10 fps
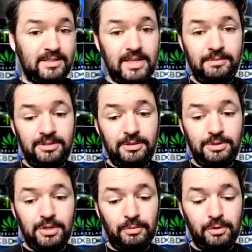able to do
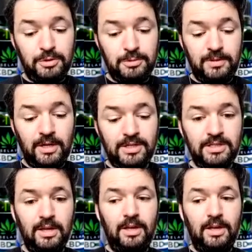so much, is because
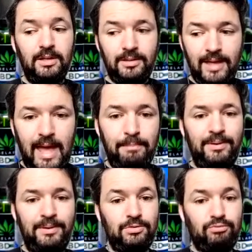hemp
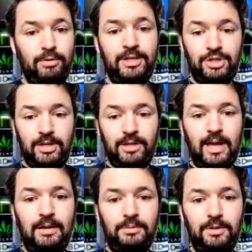is rich in
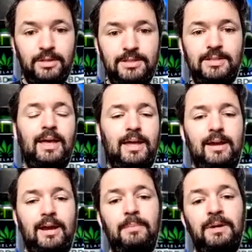cannabinoids and
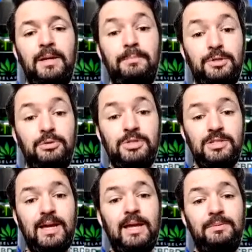our body produces
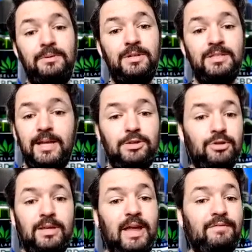cannabinoids
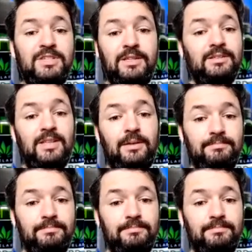naturally every single day.